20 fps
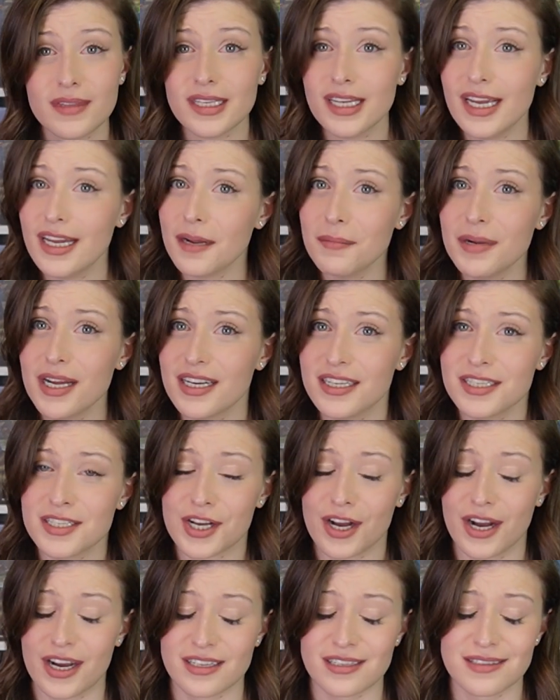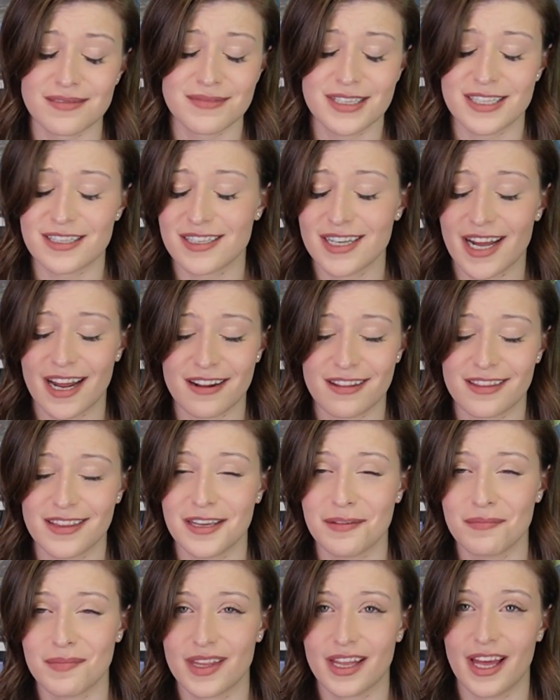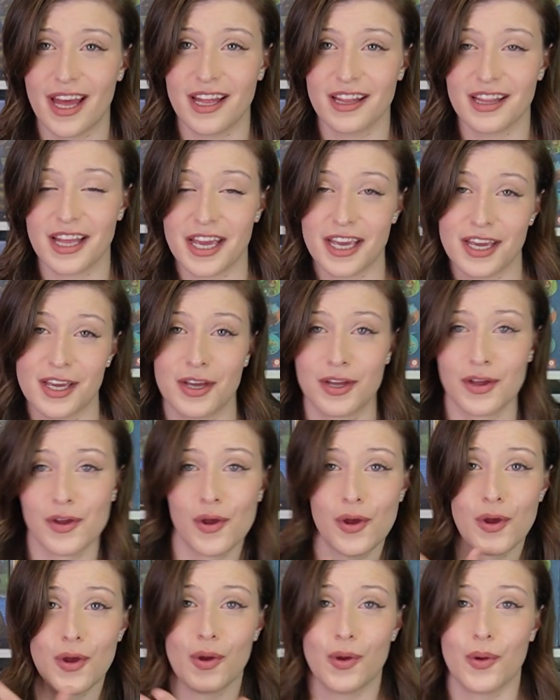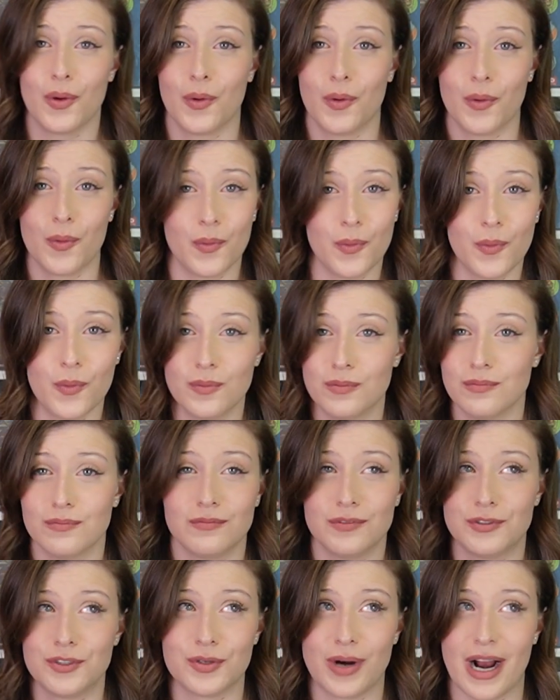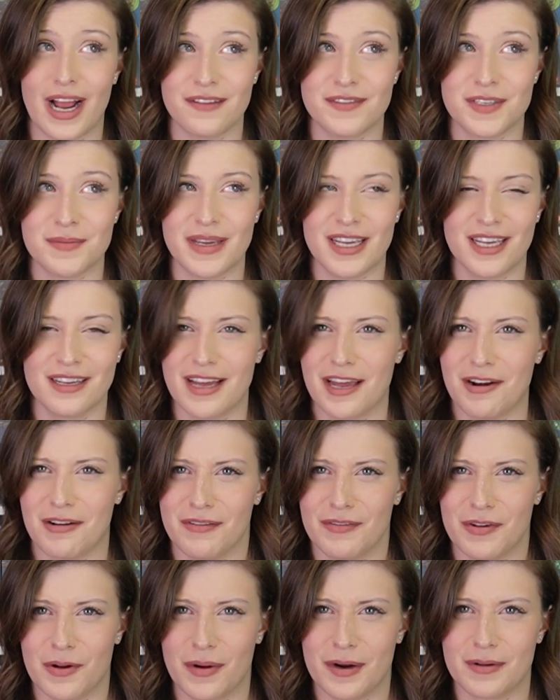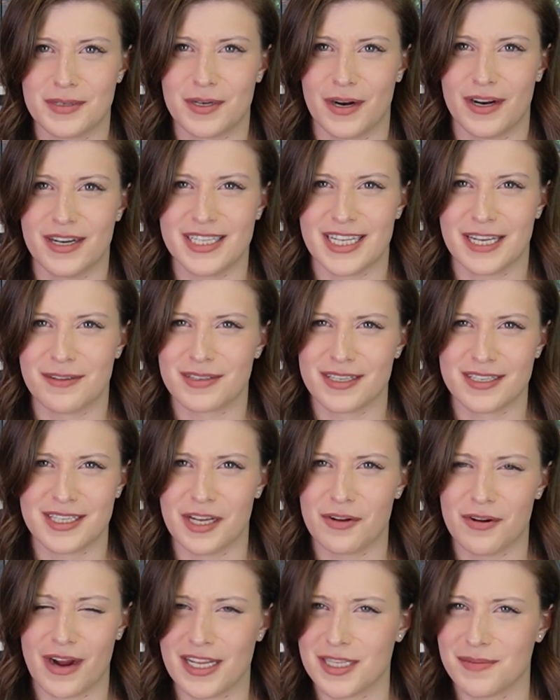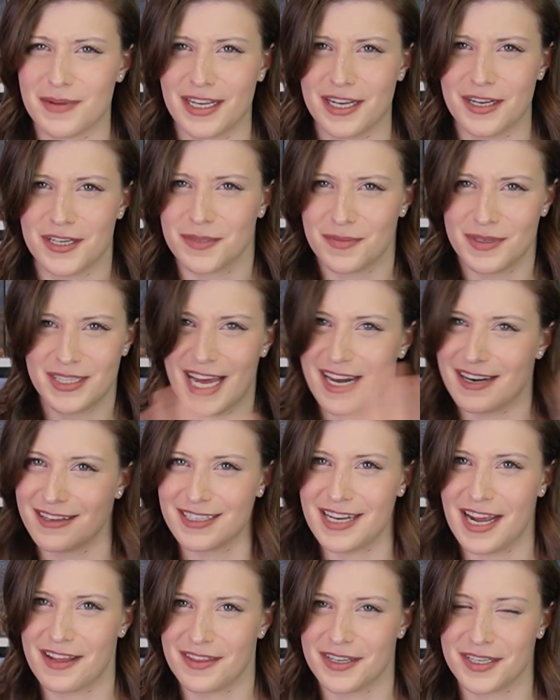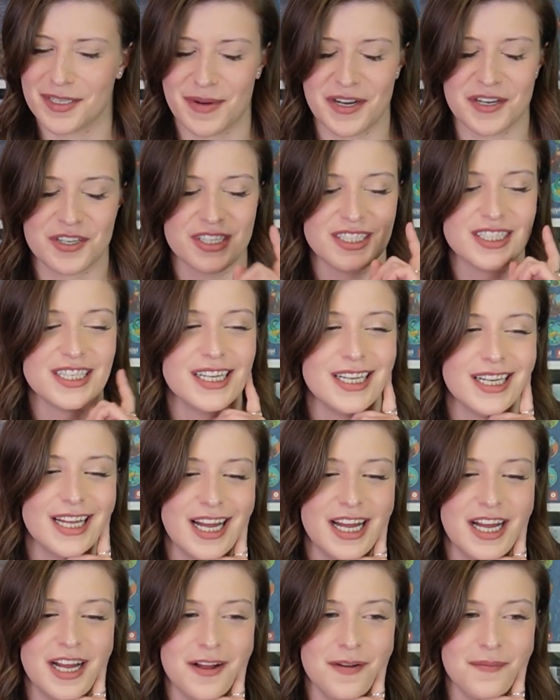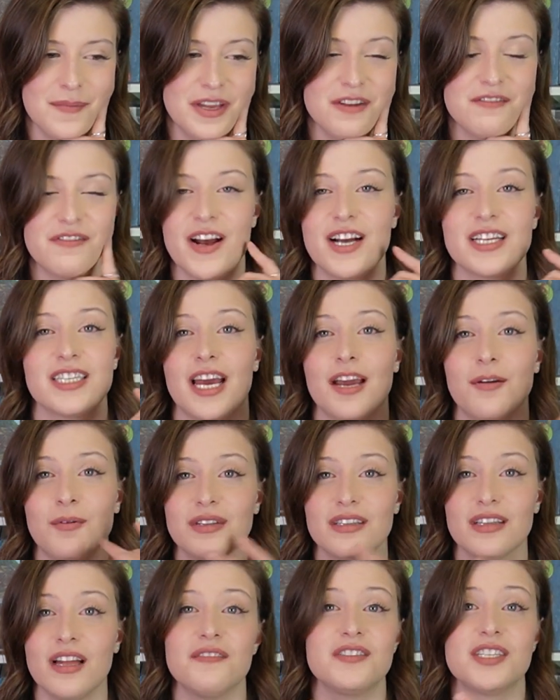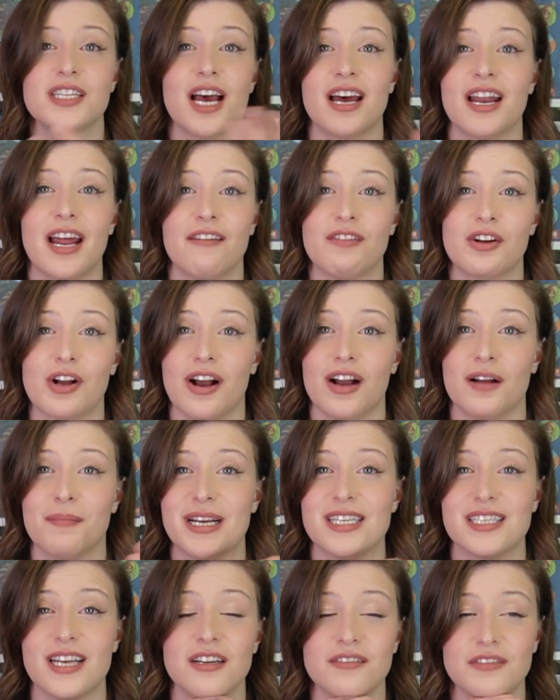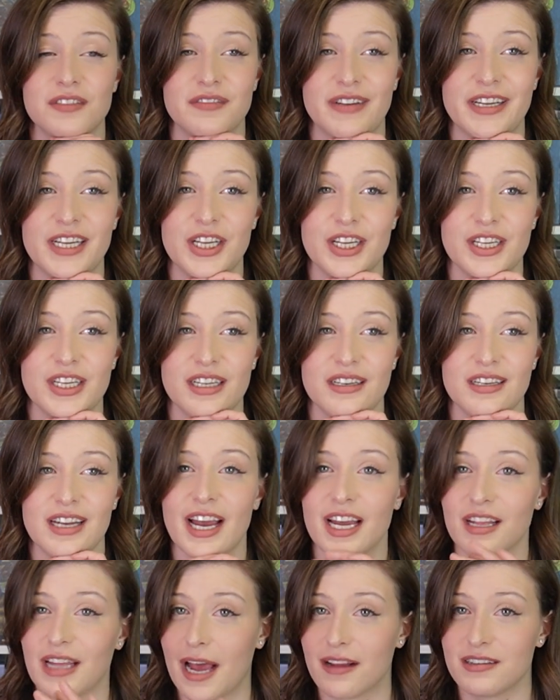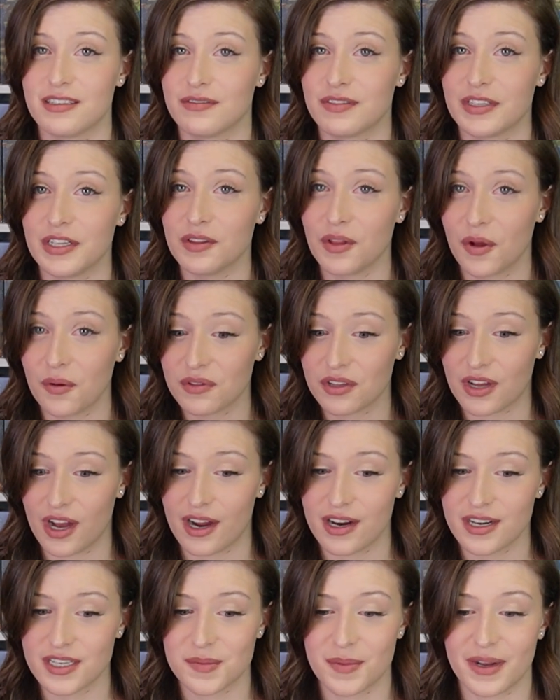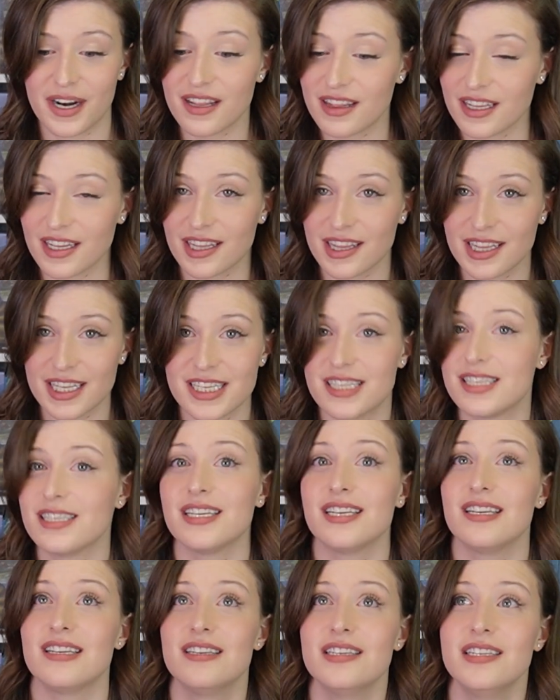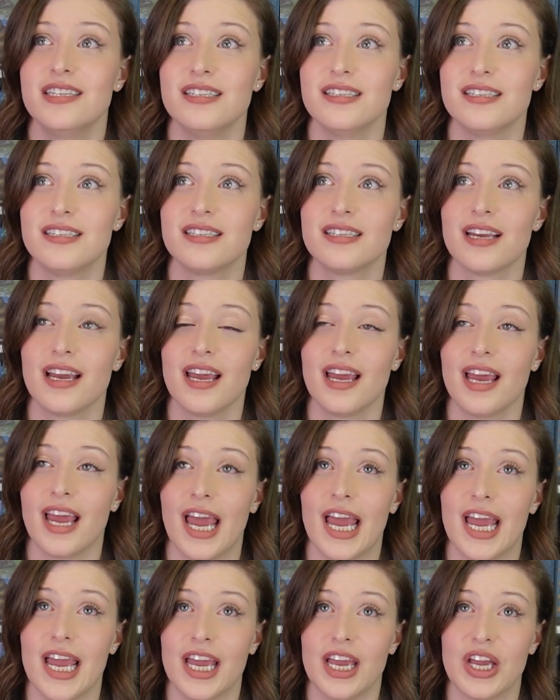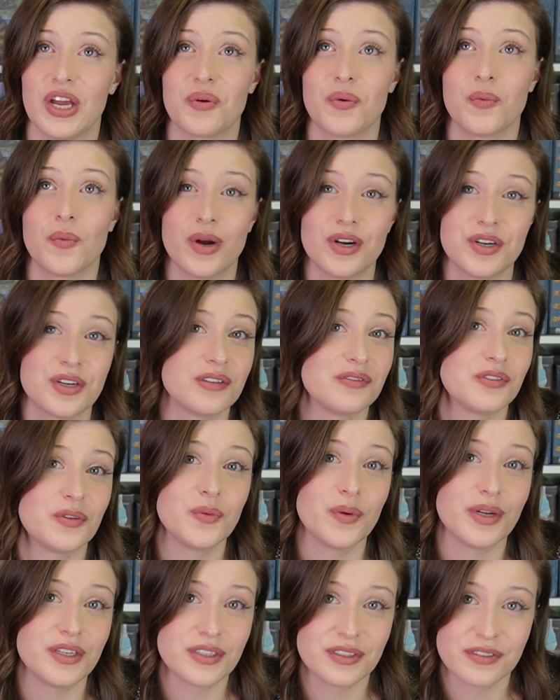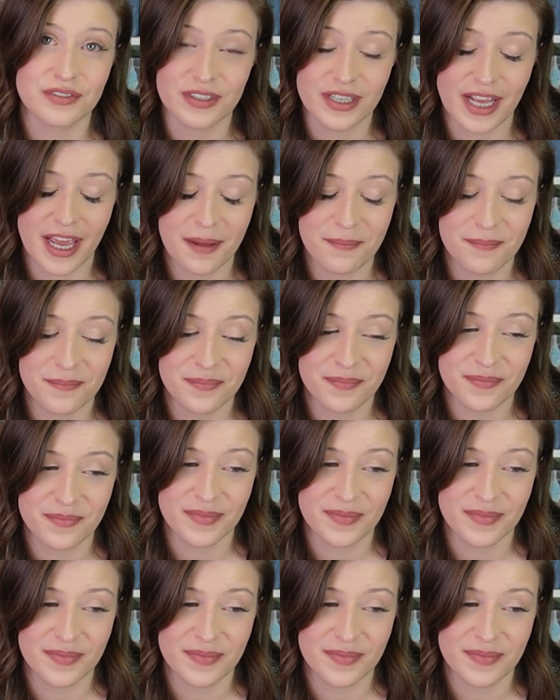And I'm not into cars. It's not a theme that like drives me. I don't even know what I was trying to say. I was gonna say grinds my gears, but that is not the expression. In fact, I would love to not have a car myself if I could. I actively loathe cars, but I think this is a wonderful, wonderful game.